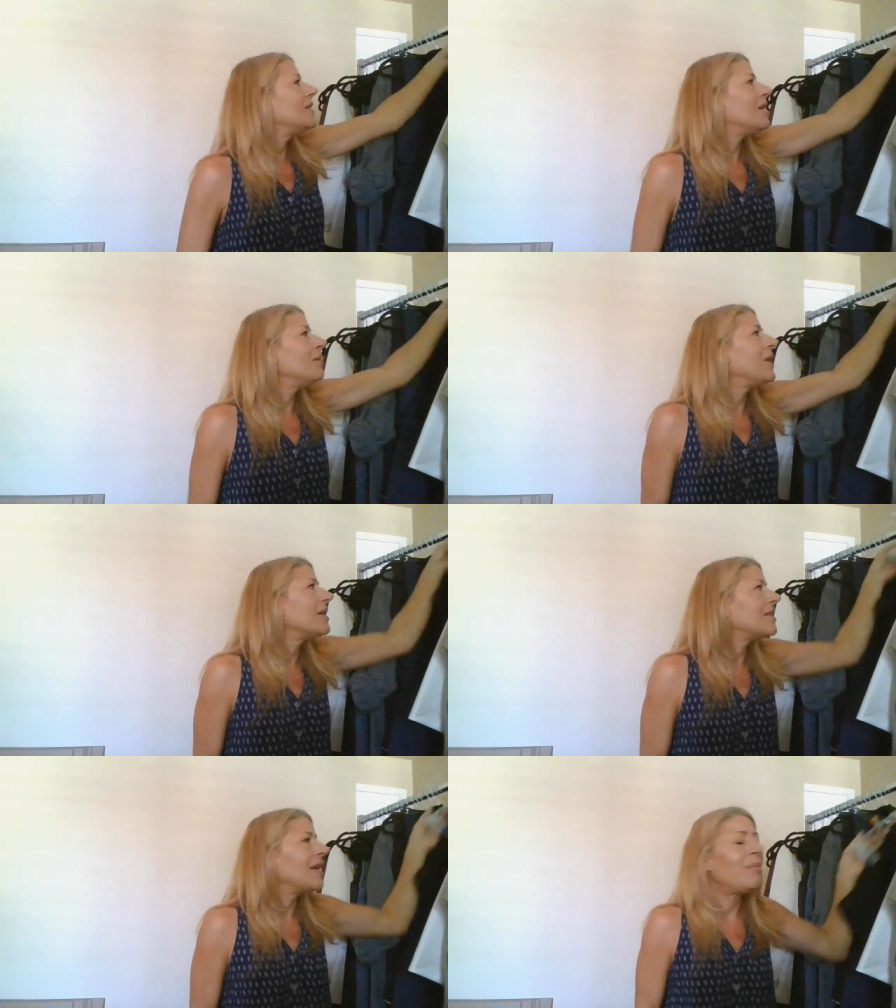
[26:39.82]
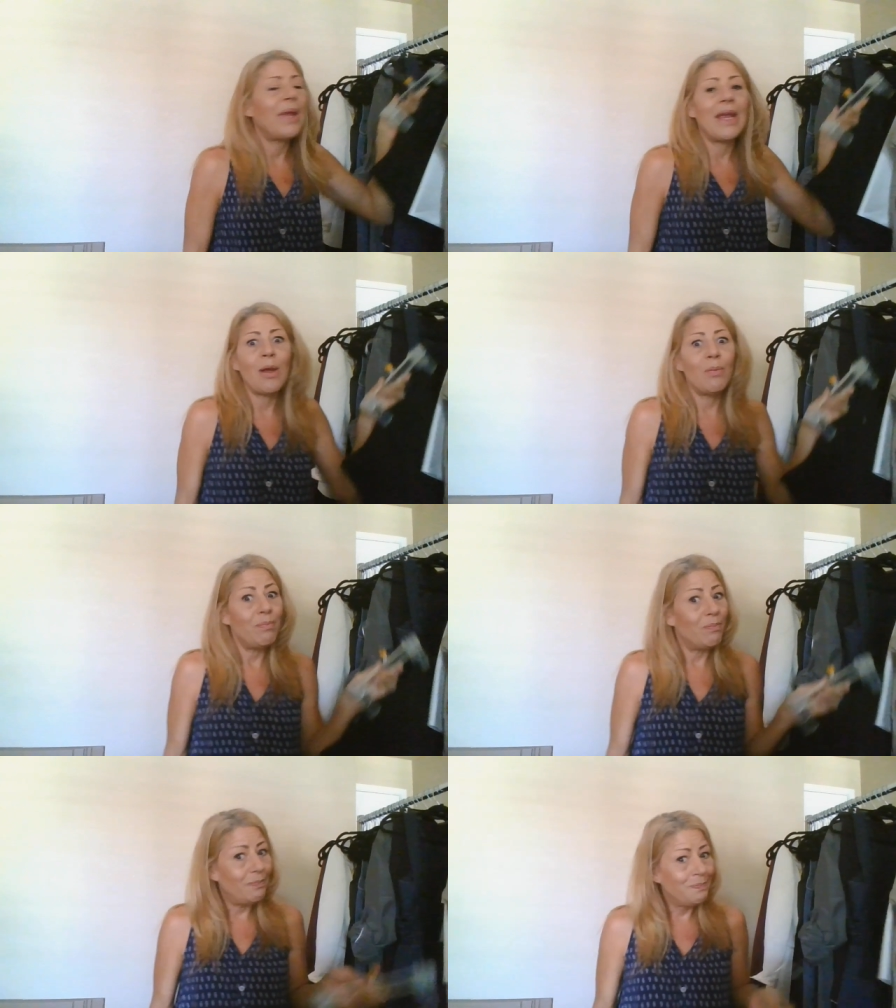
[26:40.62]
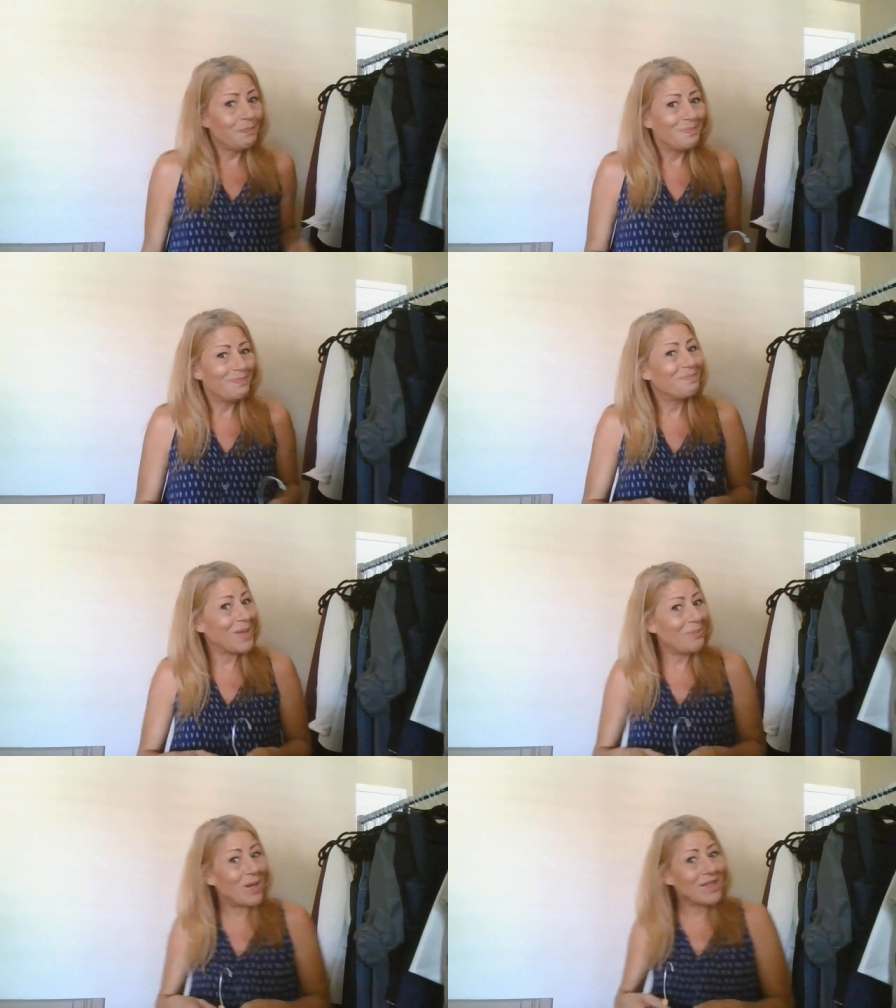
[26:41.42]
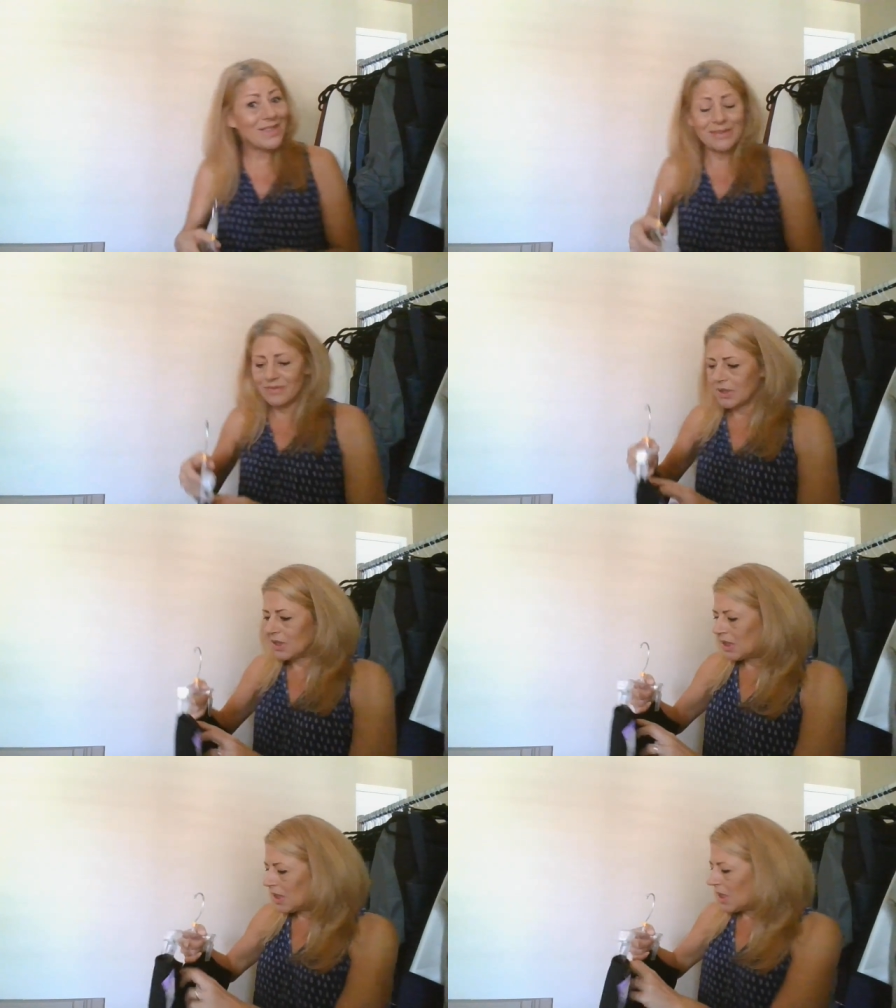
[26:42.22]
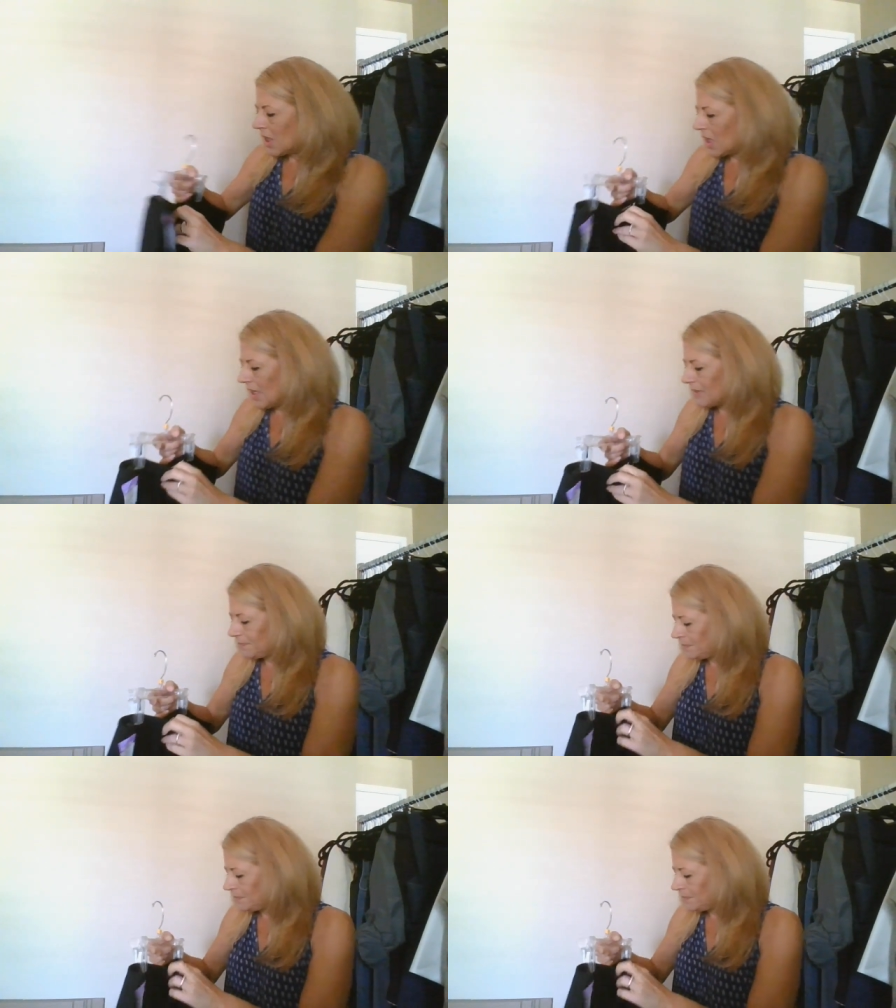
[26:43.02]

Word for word: in there, because I get paid out big bucks. All right,